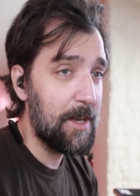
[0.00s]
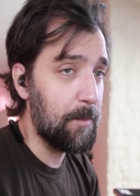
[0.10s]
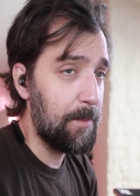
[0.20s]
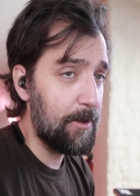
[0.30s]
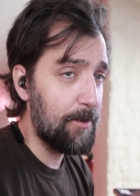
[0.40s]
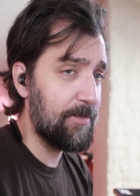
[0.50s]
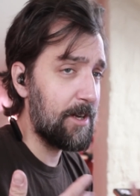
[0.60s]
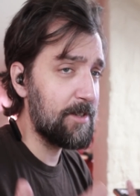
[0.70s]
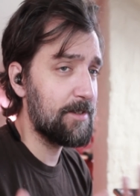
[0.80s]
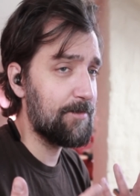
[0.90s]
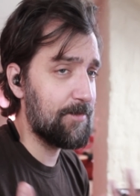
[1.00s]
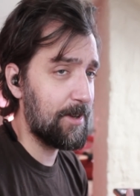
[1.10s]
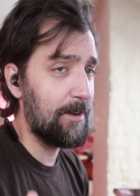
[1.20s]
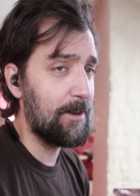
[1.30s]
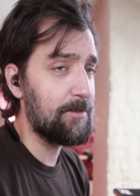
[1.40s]
compare the files and
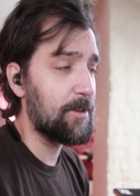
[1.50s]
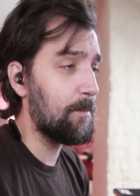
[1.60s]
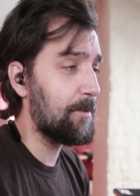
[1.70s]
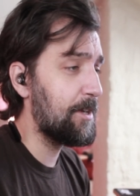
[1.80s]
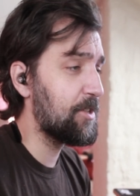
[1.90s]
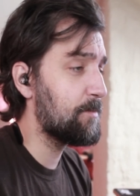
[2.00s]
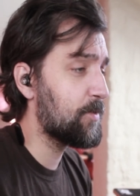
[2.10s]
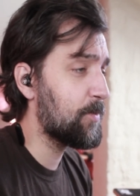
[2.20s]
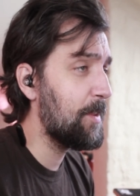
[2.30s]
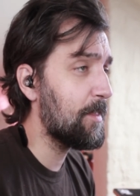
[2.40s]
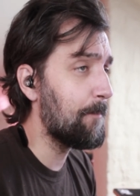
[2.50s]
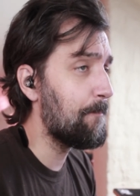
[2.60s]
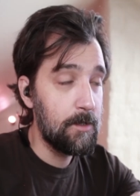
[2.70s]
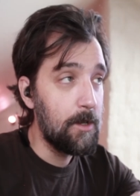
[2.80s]
figure out the combination between them.